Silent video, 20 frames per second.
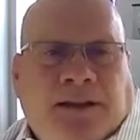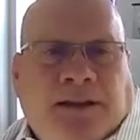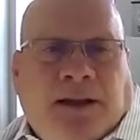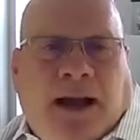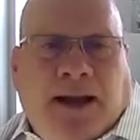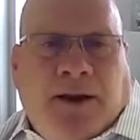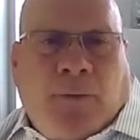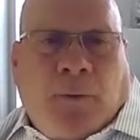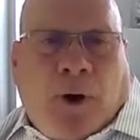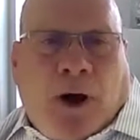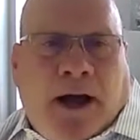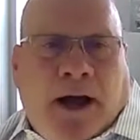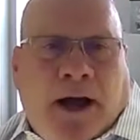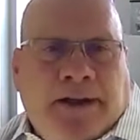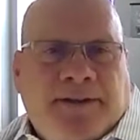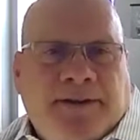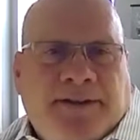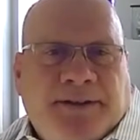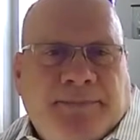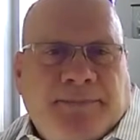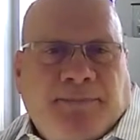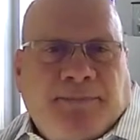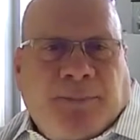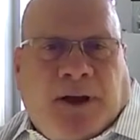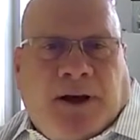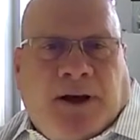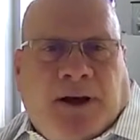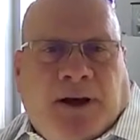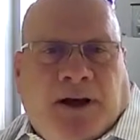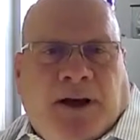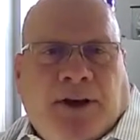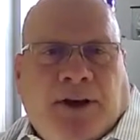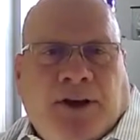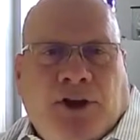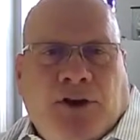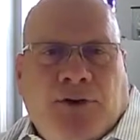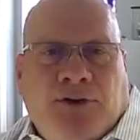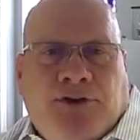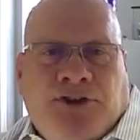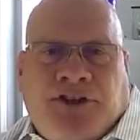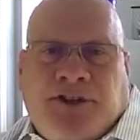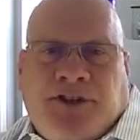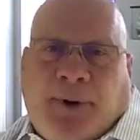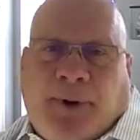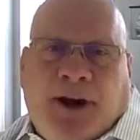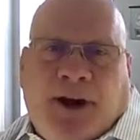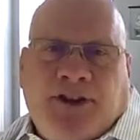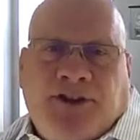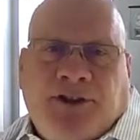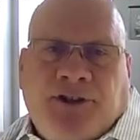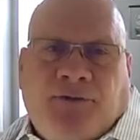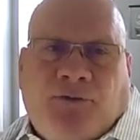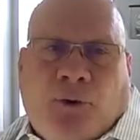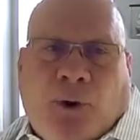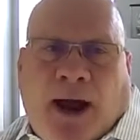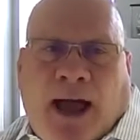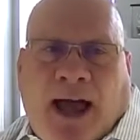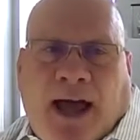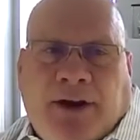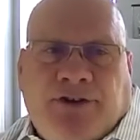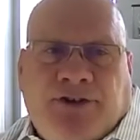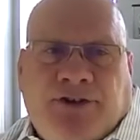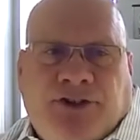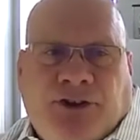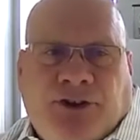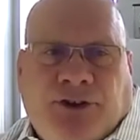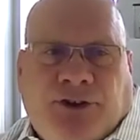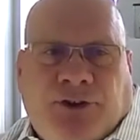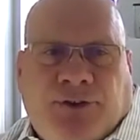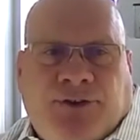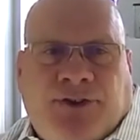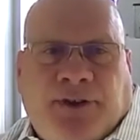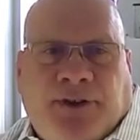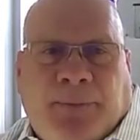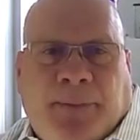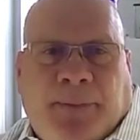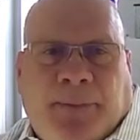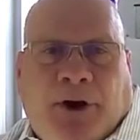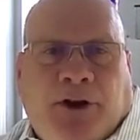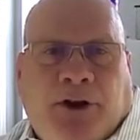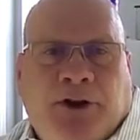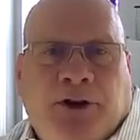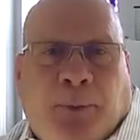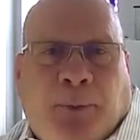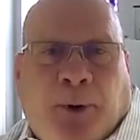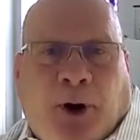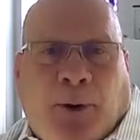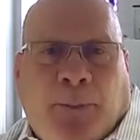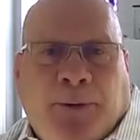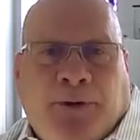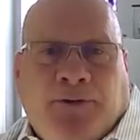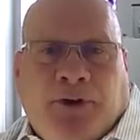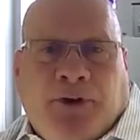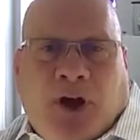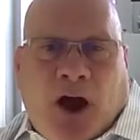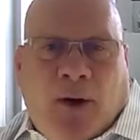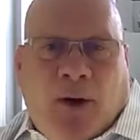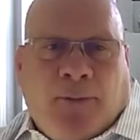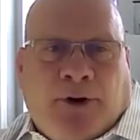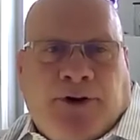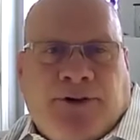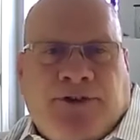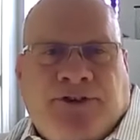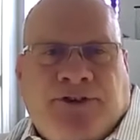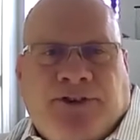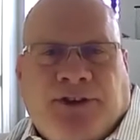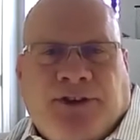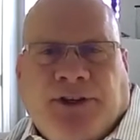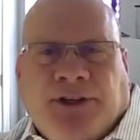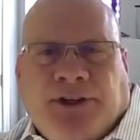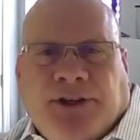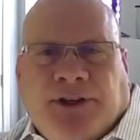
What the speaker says: Likewise, a huge expression of gratitude to the Maryland Department of Commerce